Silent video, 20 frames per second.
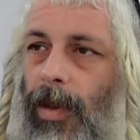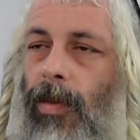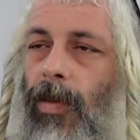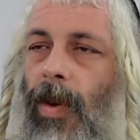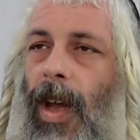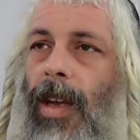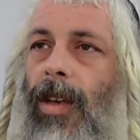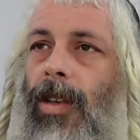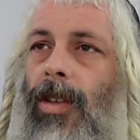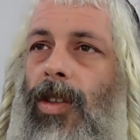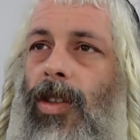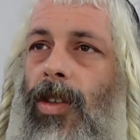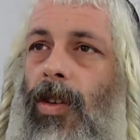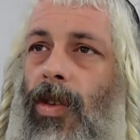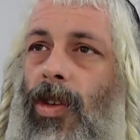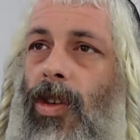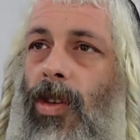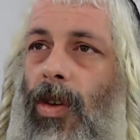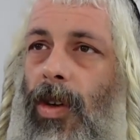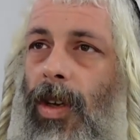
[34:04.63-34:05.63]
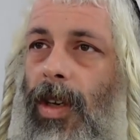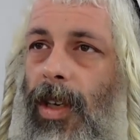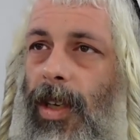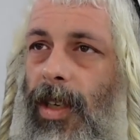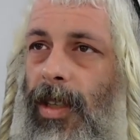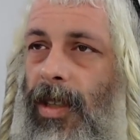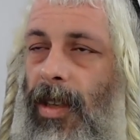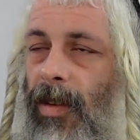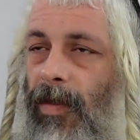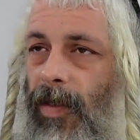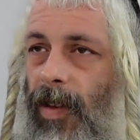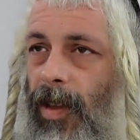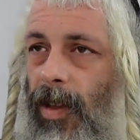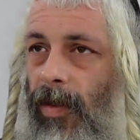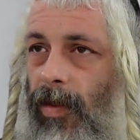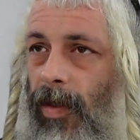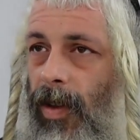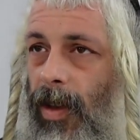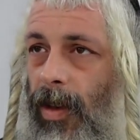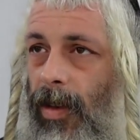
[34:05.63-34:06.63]
Right, so Nun is Nefil
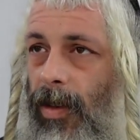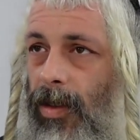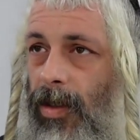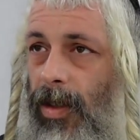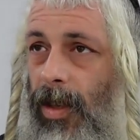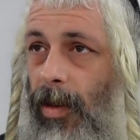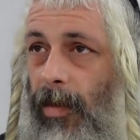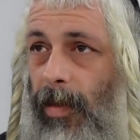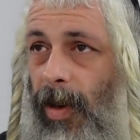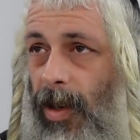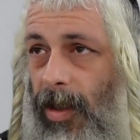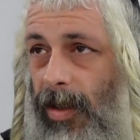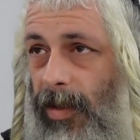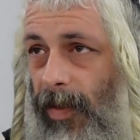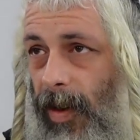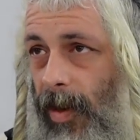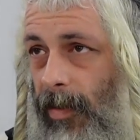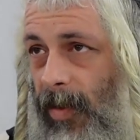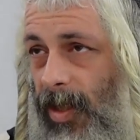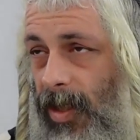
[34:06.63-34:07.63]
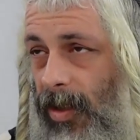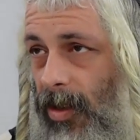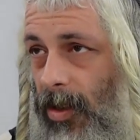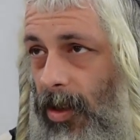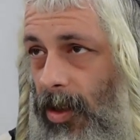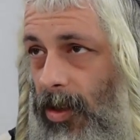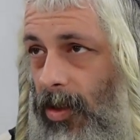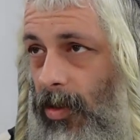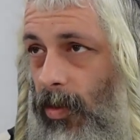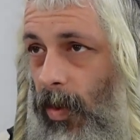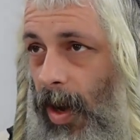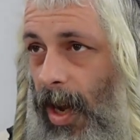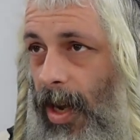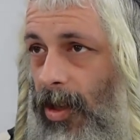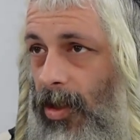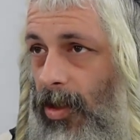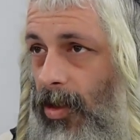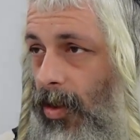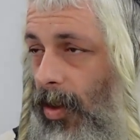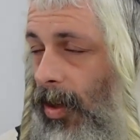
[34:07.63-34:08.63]
over there. So the Gemara is very mysterious. Why
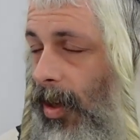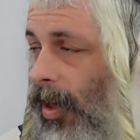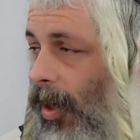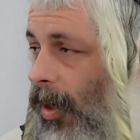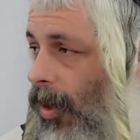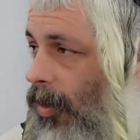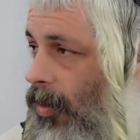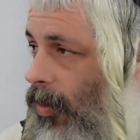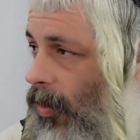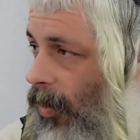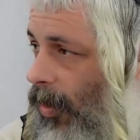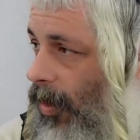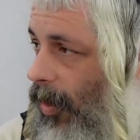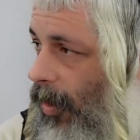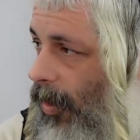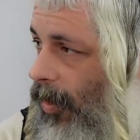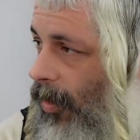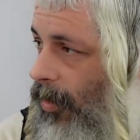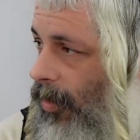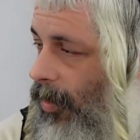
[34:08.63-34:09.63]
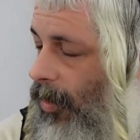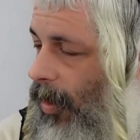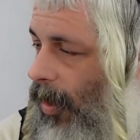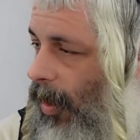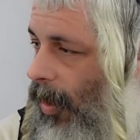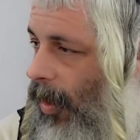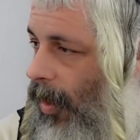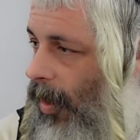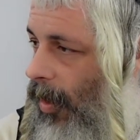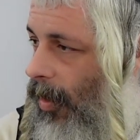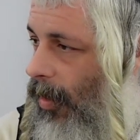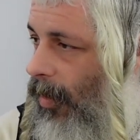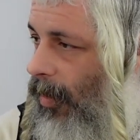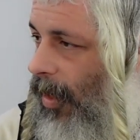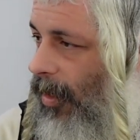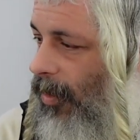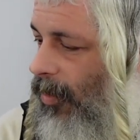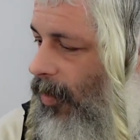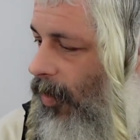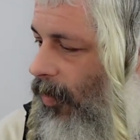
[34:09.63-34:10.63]
is Nun? Nun is,
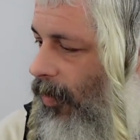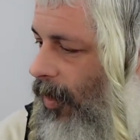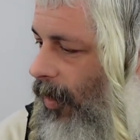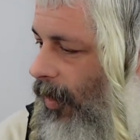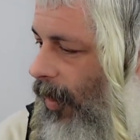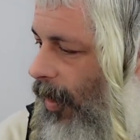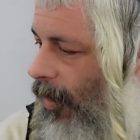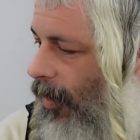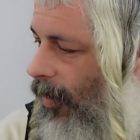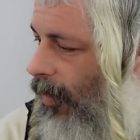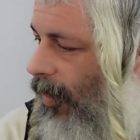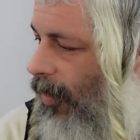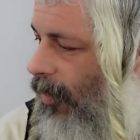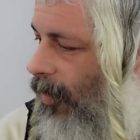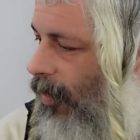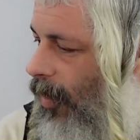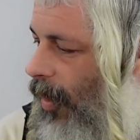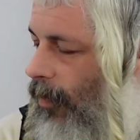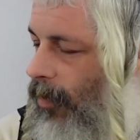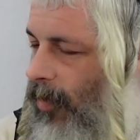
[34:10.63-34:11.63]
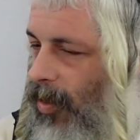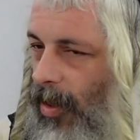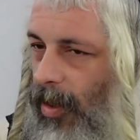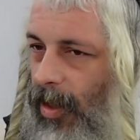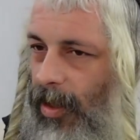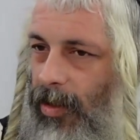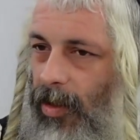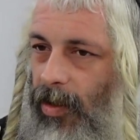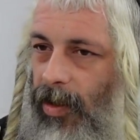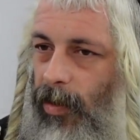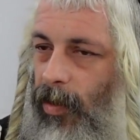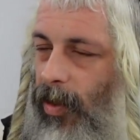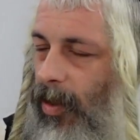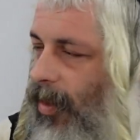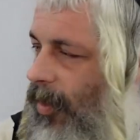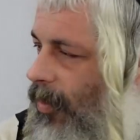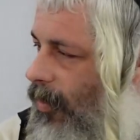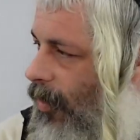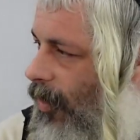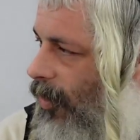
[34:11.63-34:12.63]
that's the only letter, that's the only word
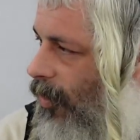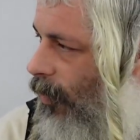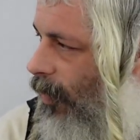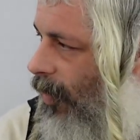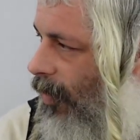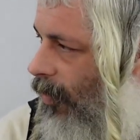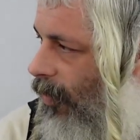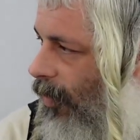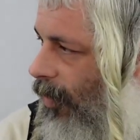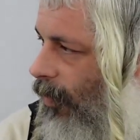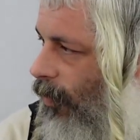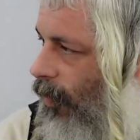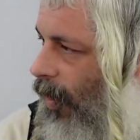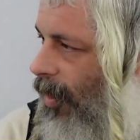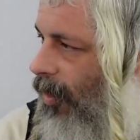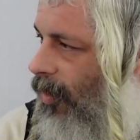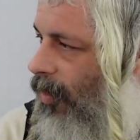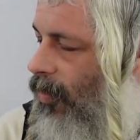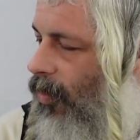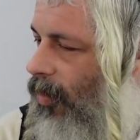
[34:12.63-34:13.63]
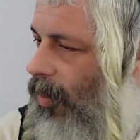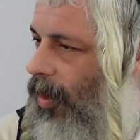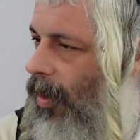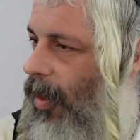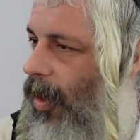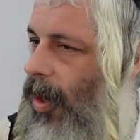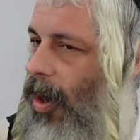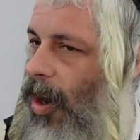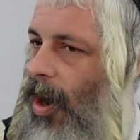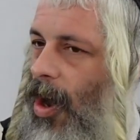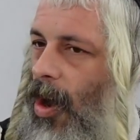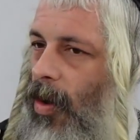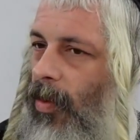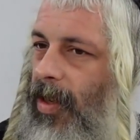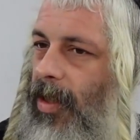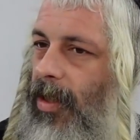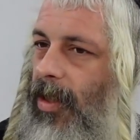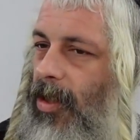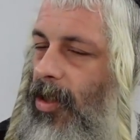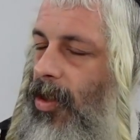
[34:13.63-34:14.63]
that starts with Nun. Why is Nun
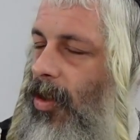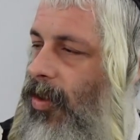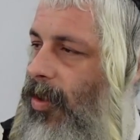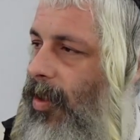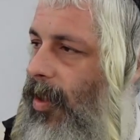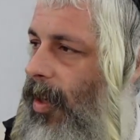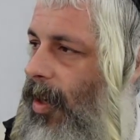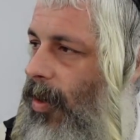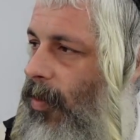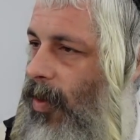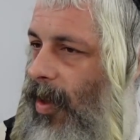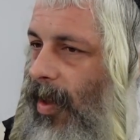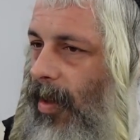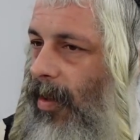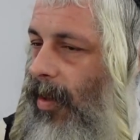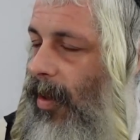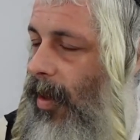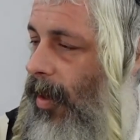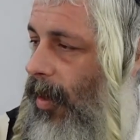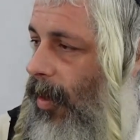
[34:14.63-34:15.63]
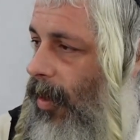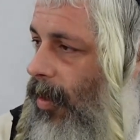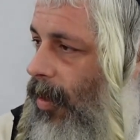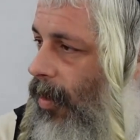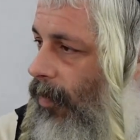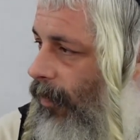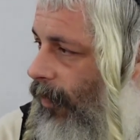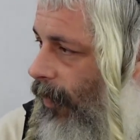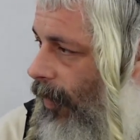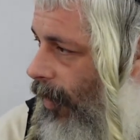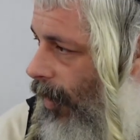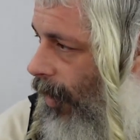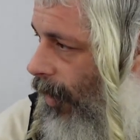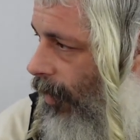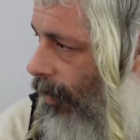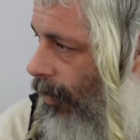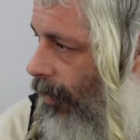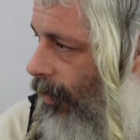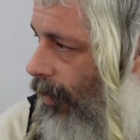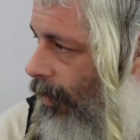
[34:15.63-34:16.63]
always associated with Nefilah,
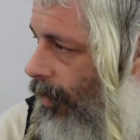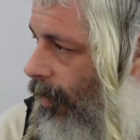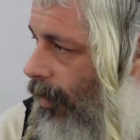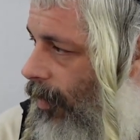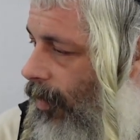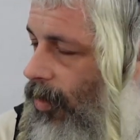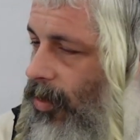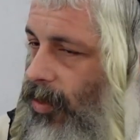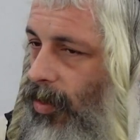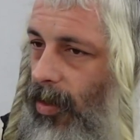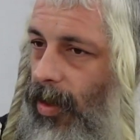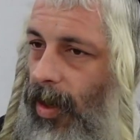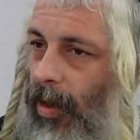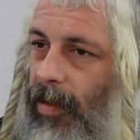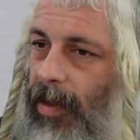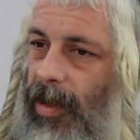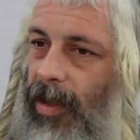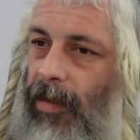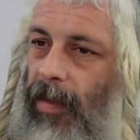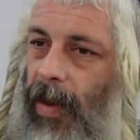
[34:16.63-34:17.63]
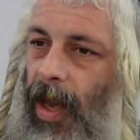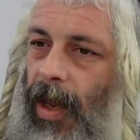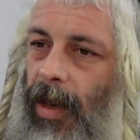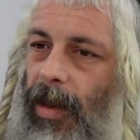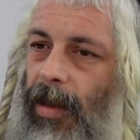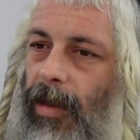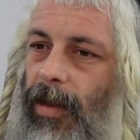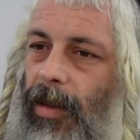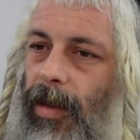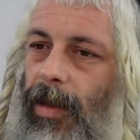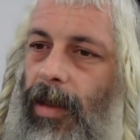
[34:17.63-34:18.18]
the shortcomings of man?